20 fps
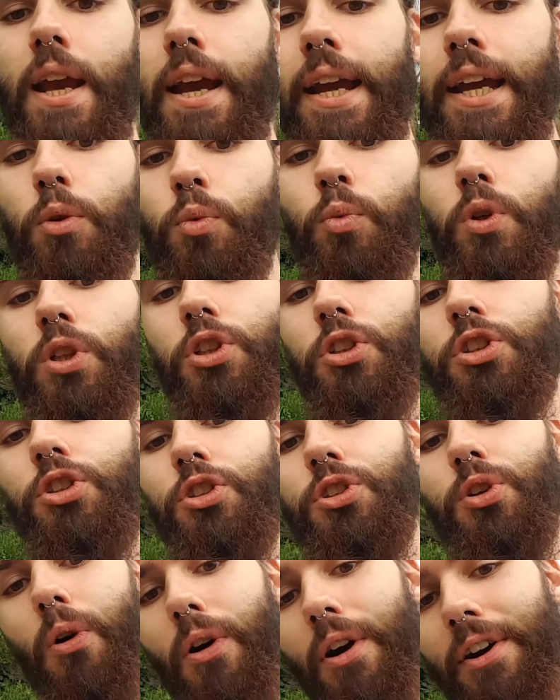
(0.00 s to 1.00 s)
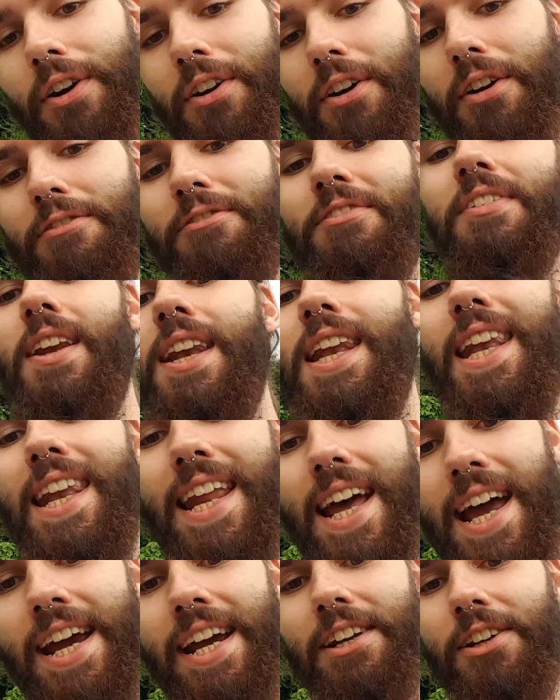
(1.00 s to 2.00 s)
it would sort of
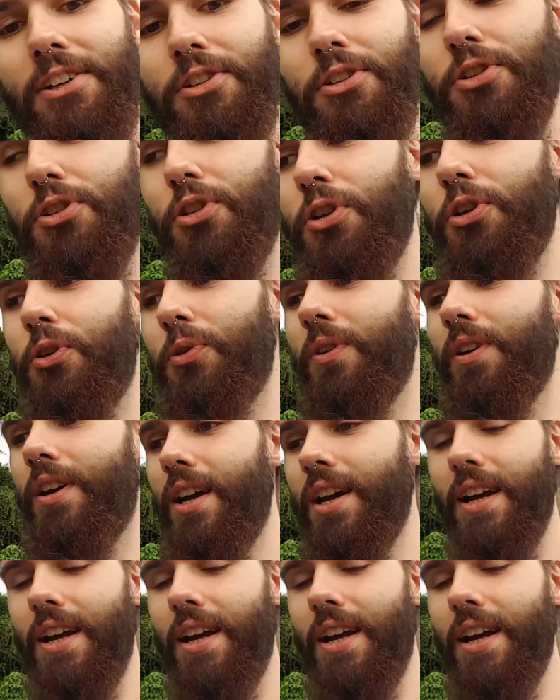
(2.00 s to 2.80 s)
like to